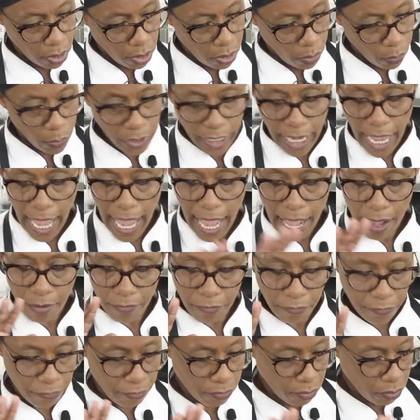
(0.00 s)
we have
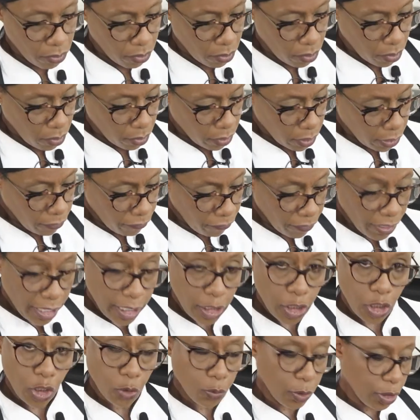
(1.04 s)
the
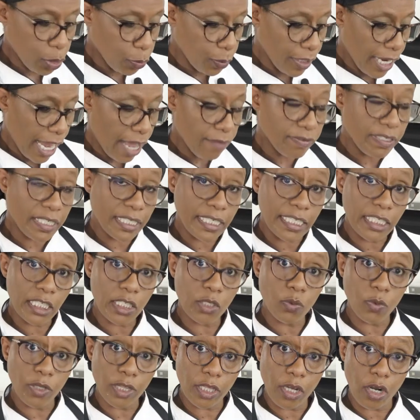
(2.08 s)
fish, which we have
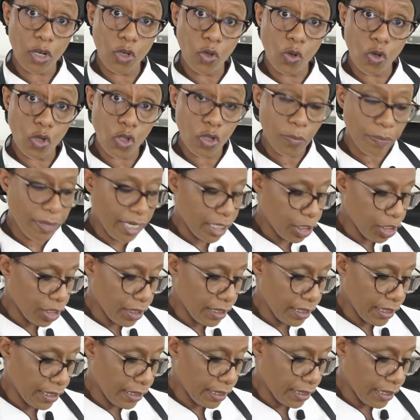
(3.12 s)
seasoned with our local Bajan
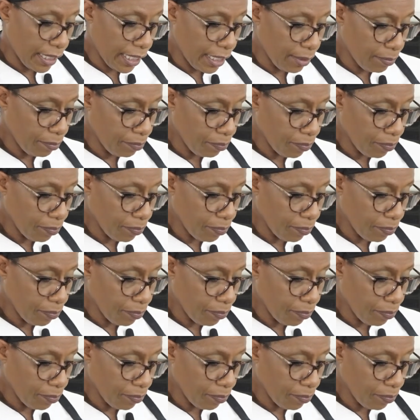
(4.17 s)
seasoning.